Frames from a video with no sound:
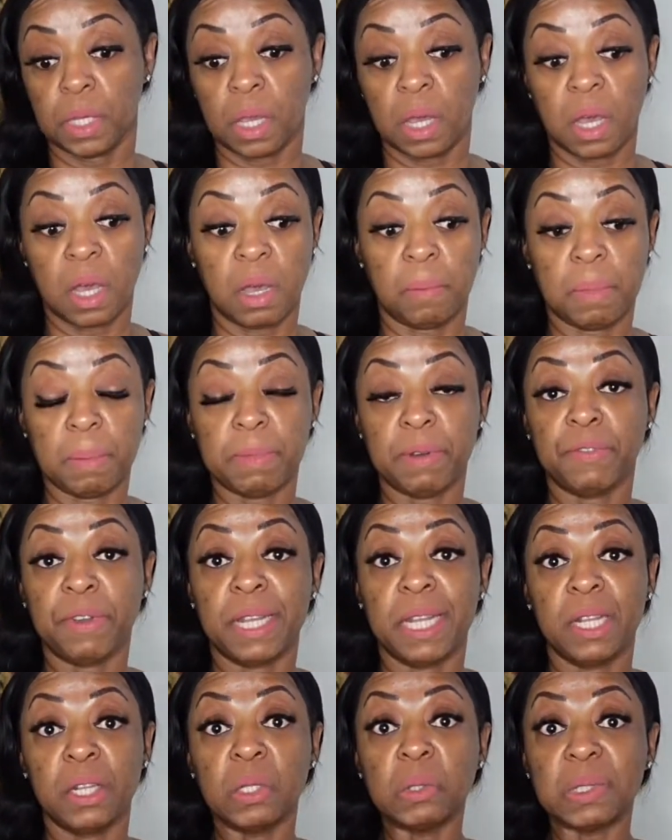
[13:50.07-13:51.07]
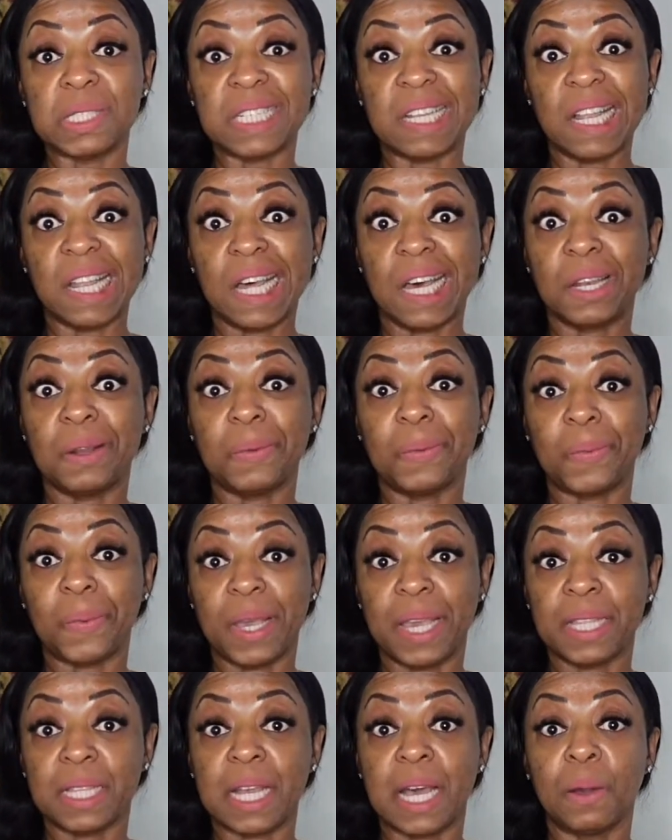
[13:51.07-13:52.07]
I'm already losing a lot of
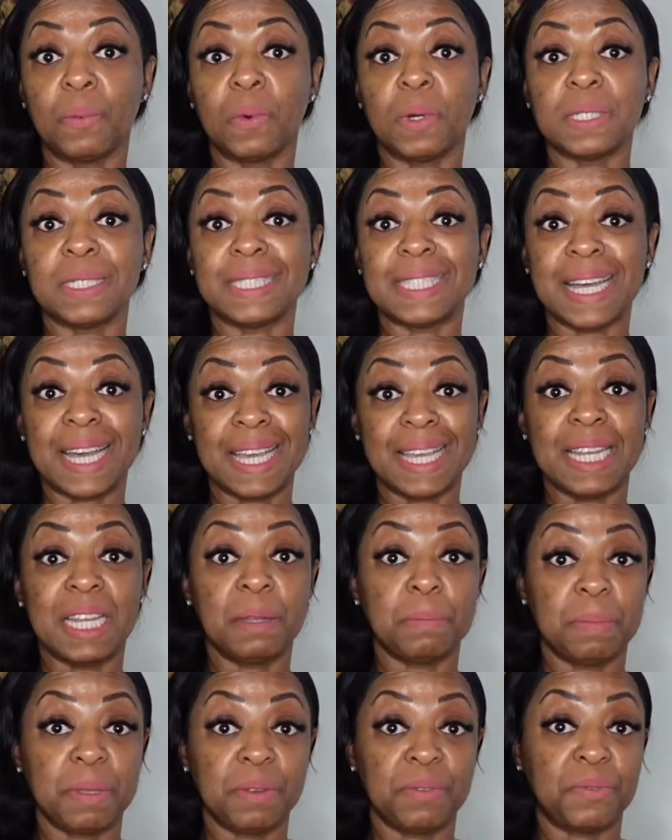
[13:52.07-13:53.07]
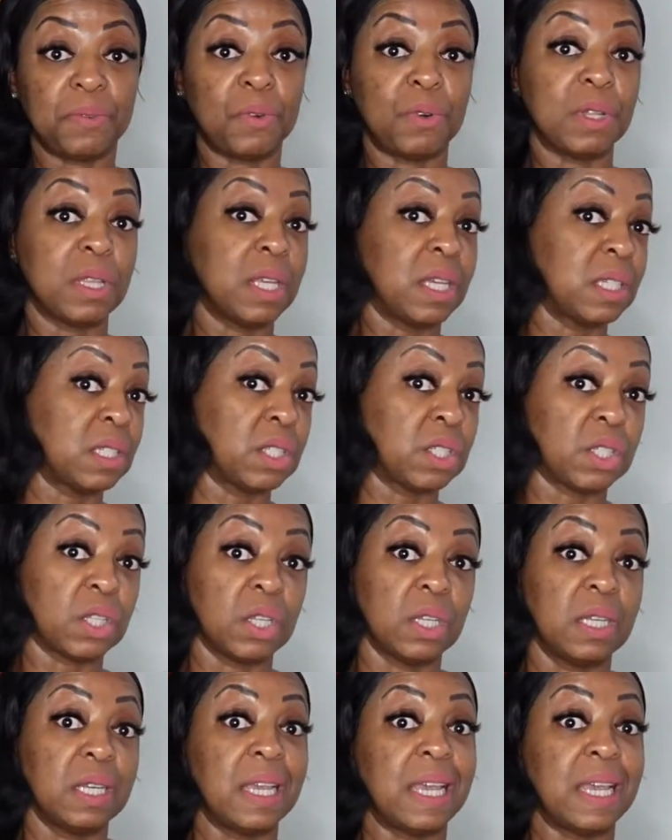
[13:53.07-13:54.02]
weight. I was dieting before this.